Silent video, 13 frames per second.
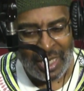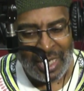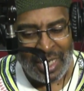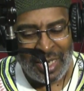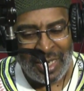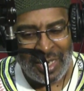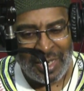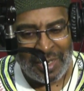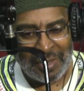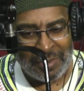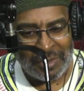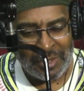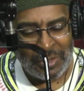Uh,
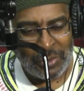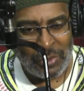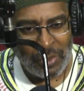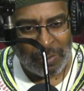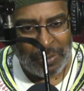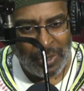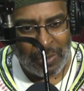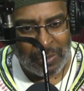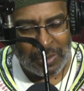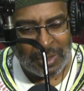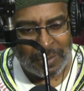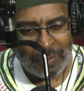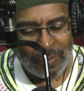the New York
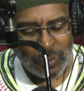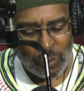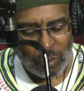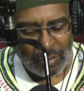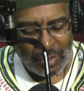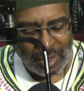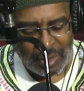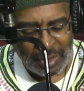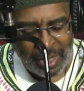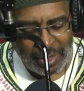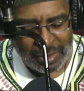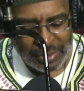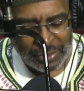Post,
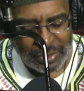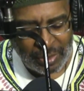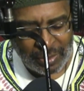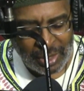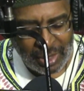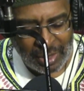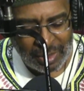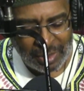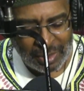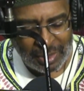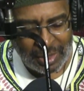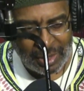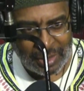they're asserting
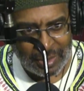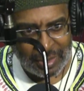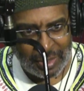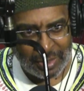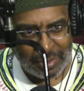this this